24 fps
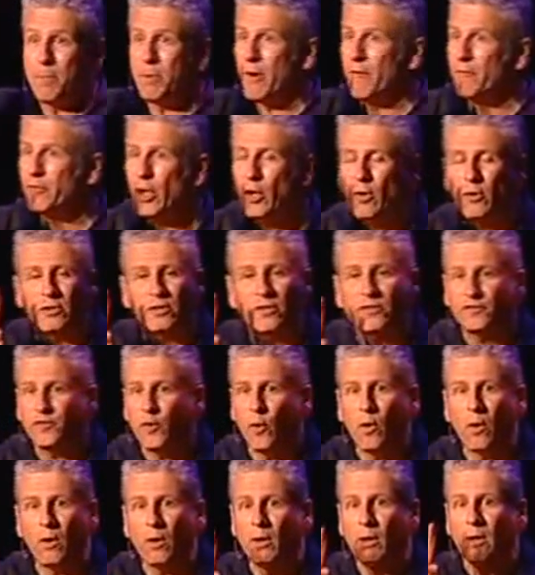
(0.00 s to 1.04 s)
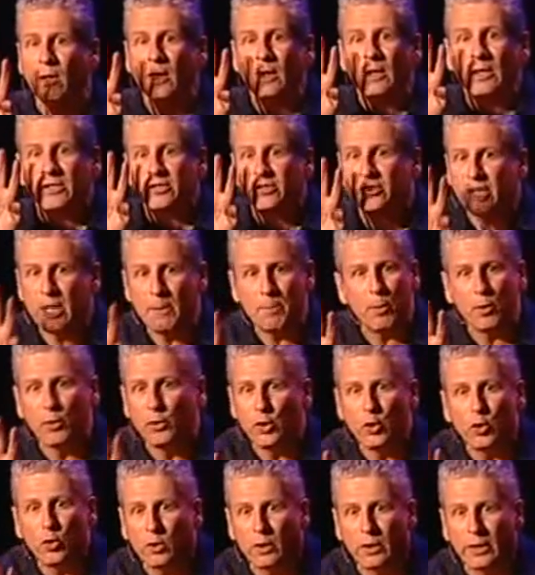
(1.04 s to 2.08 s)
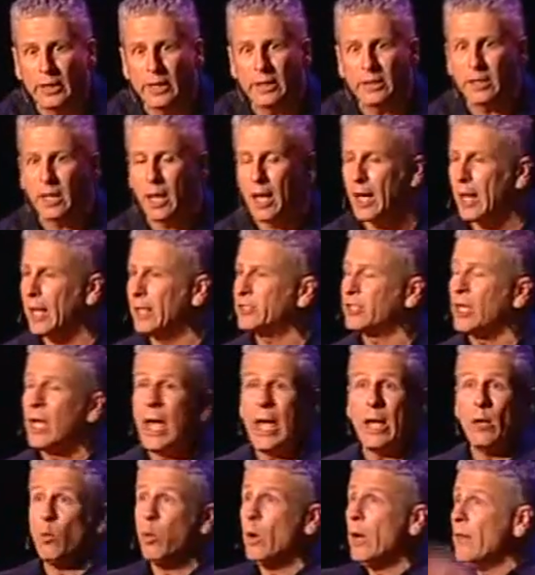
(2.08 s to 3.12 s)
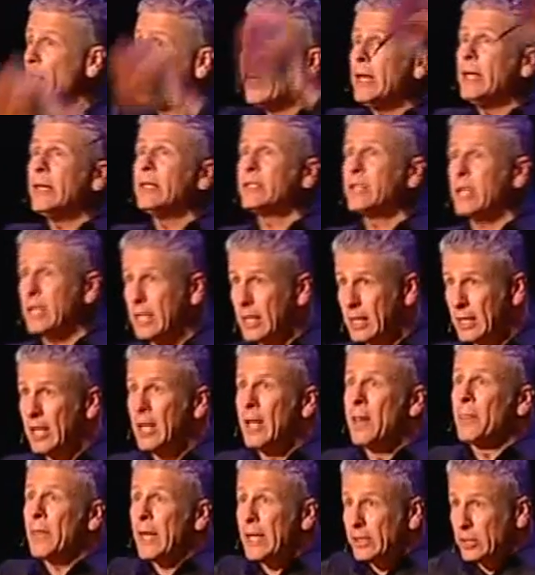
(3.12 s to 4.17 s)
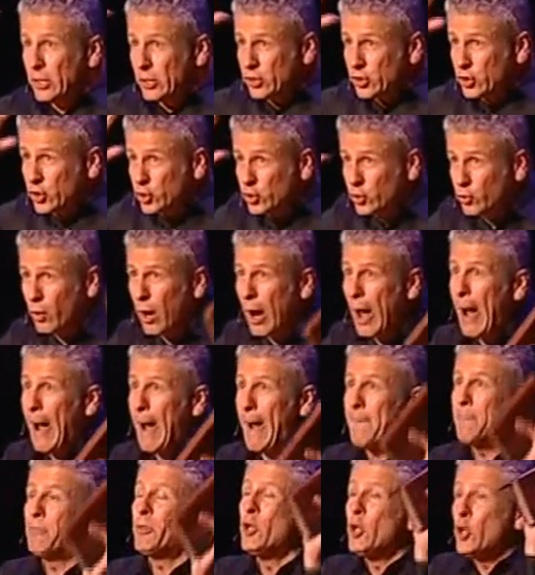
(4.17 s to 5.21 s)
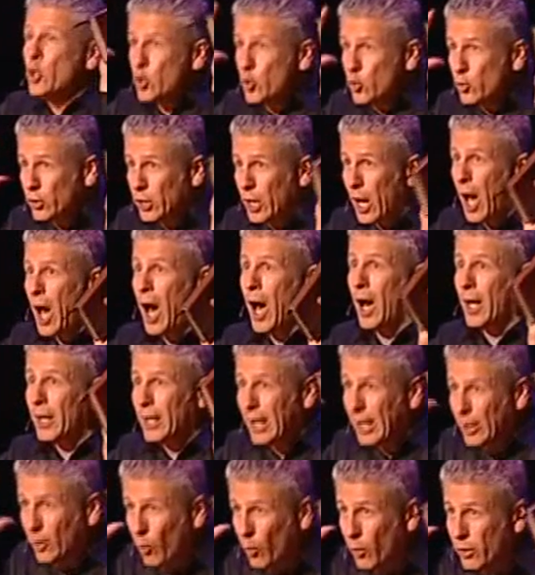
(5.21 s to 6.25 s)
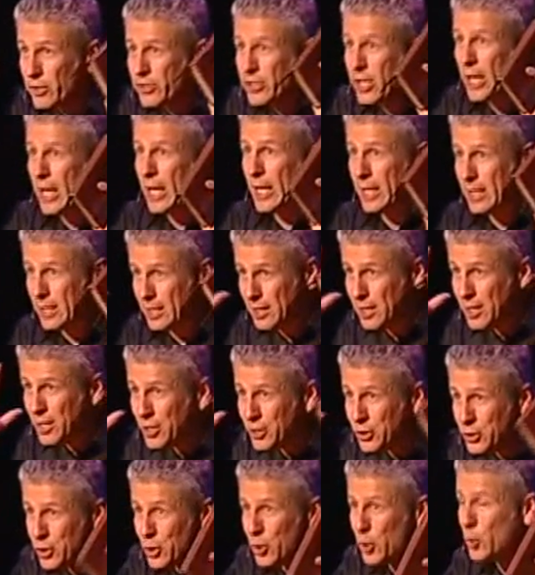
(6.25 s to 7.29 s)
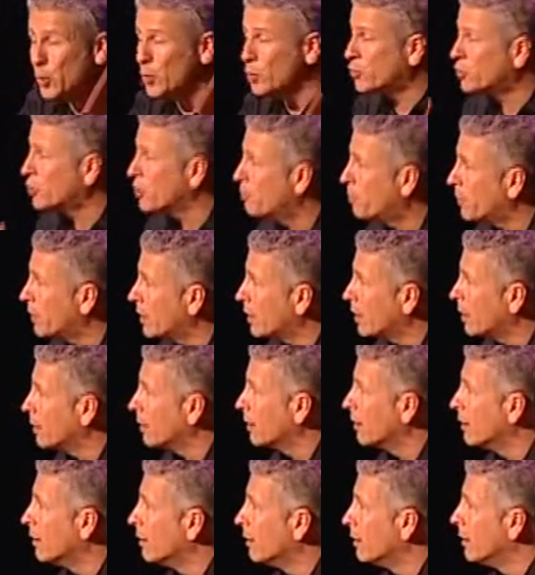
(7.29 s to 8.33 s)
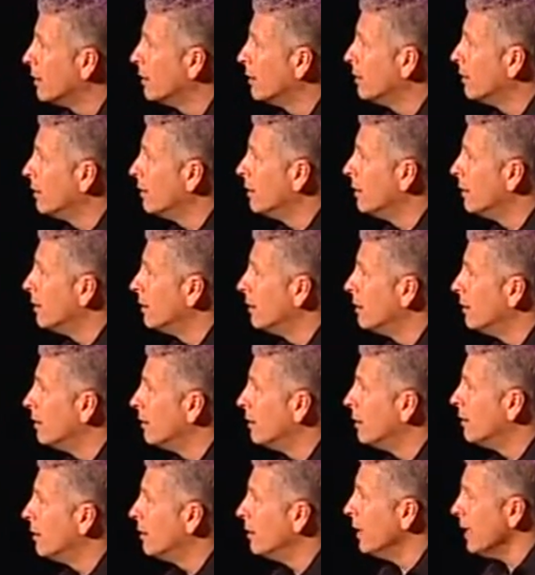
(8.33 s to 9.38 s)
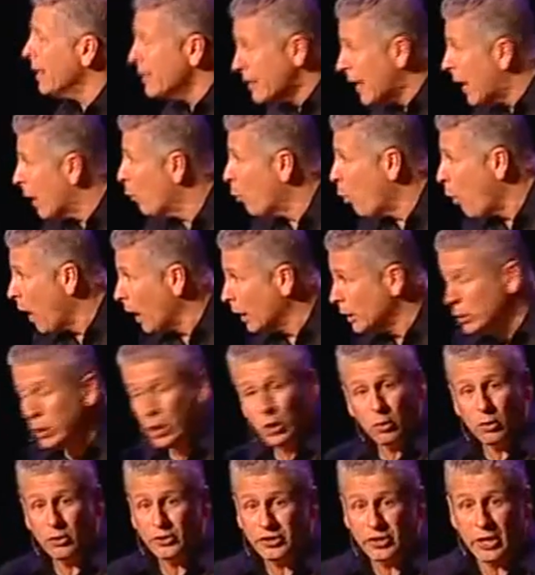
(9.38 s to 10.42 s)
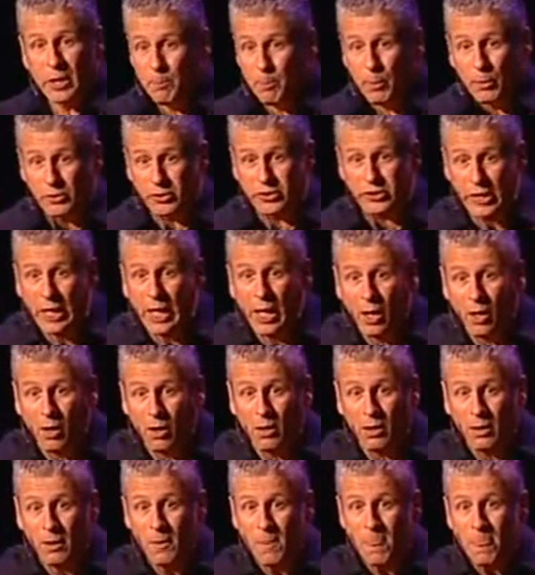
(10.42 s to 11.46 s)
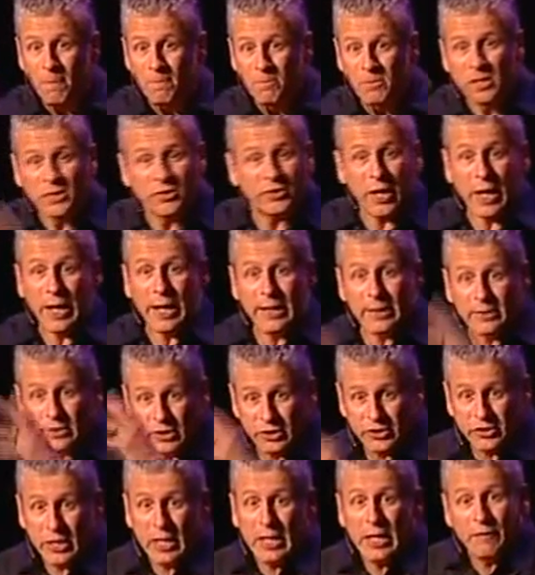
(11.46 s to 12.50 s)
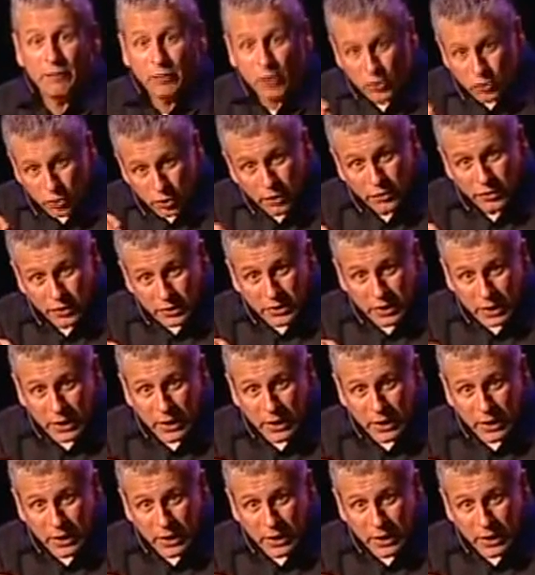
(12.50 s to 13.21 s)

up of those 4 simple nucleotides. And when they did, they described who God had ordained you to be. In that one little simple cell. Scientists say if you took the